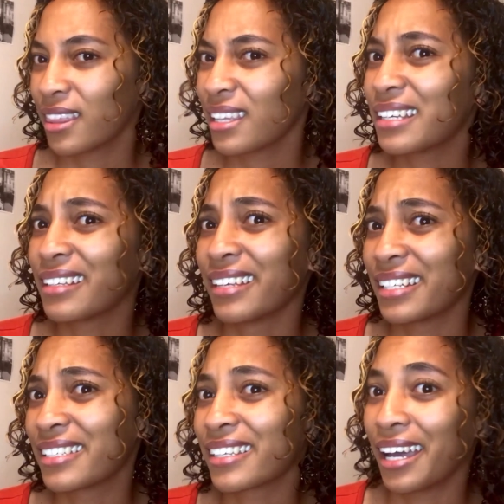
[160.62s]
I think
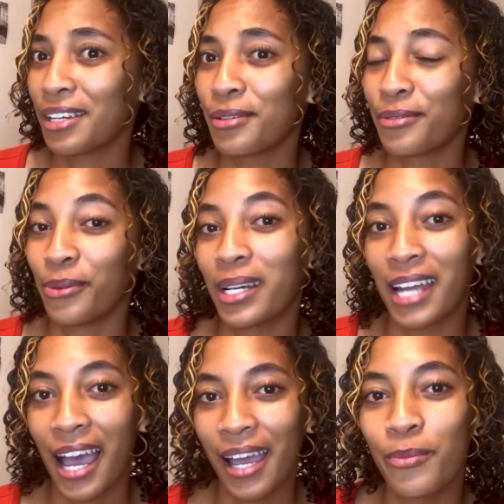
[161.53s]
that's kind of
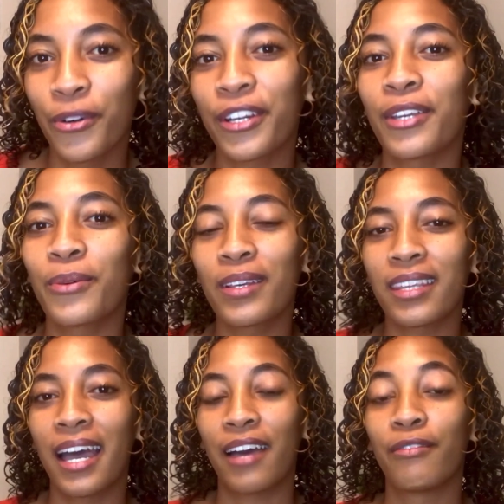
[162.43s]
what I'm working with.
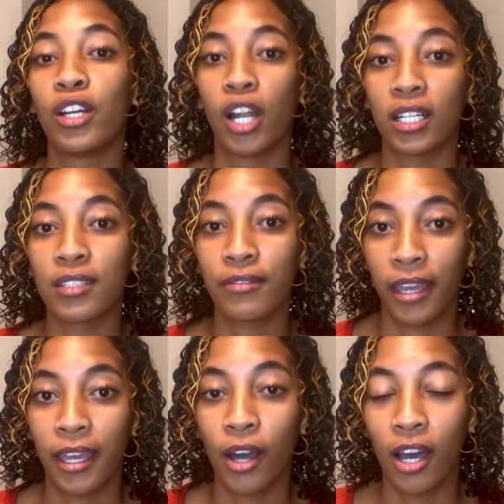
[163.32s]
I have a lot of
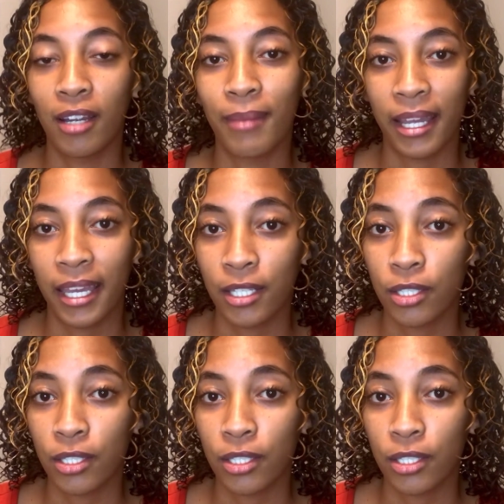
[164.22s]
hair on my hair